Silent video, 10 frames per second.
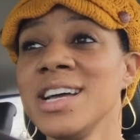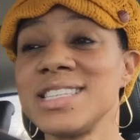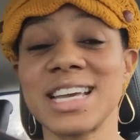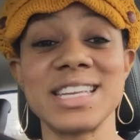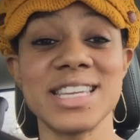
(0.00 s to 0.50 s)

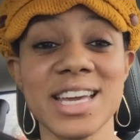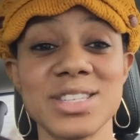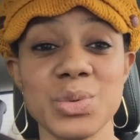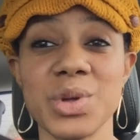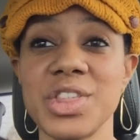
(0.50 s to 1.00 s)
to
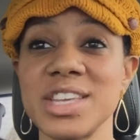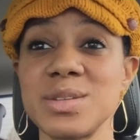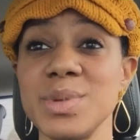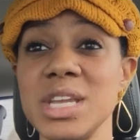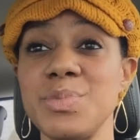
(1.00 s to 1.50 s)
connect with
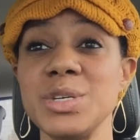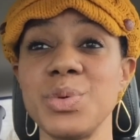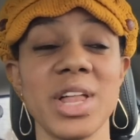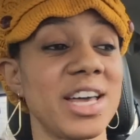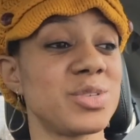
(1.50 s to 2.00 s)
as many
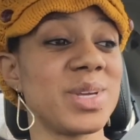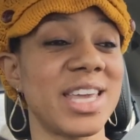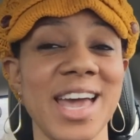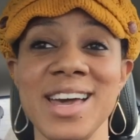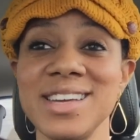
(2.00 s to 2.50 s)
people as we
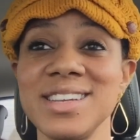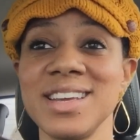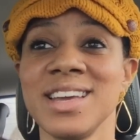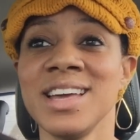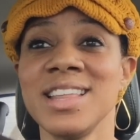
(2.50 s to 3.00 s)

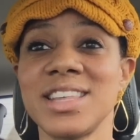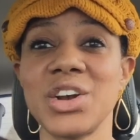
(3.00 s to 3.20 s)
can